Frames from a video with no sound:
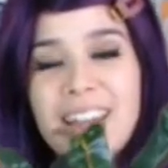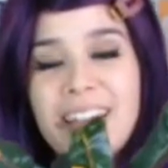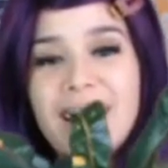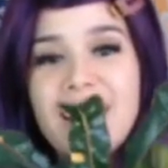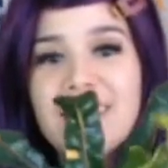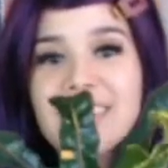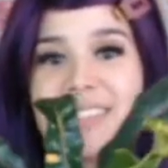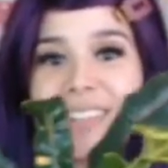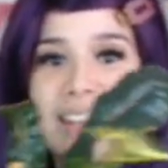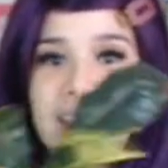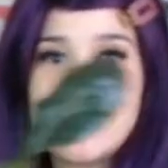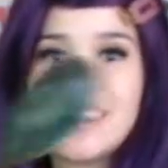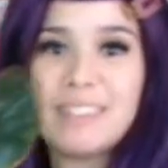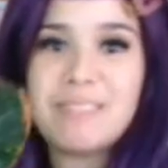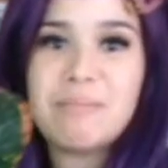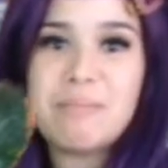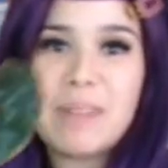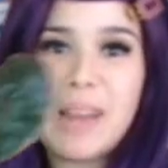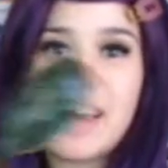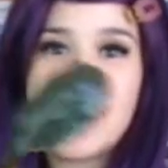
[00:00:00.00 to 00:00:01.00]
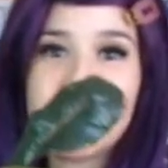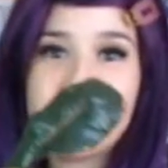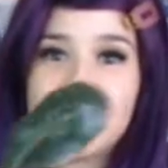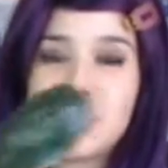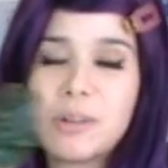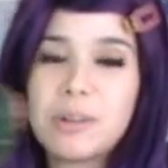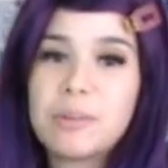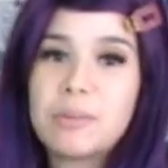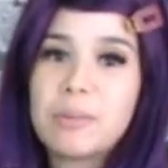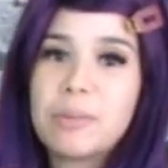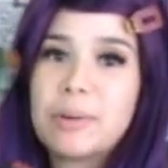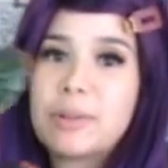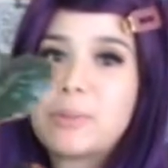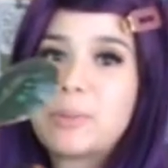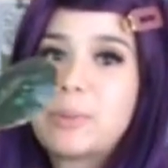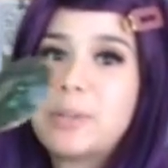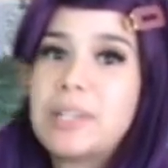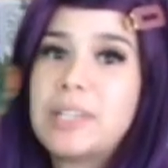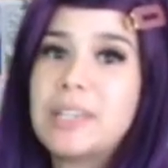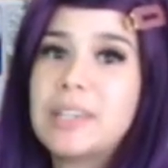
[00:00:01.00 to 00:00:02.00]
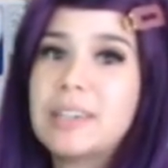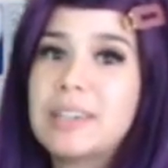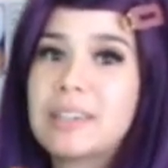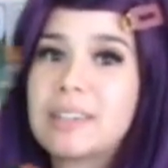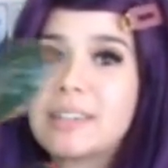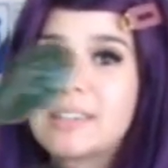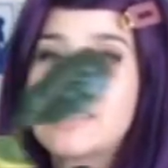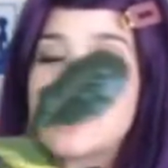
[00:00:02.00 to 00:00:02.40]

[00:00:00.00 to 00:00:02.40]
as I don't know, I was pretty young.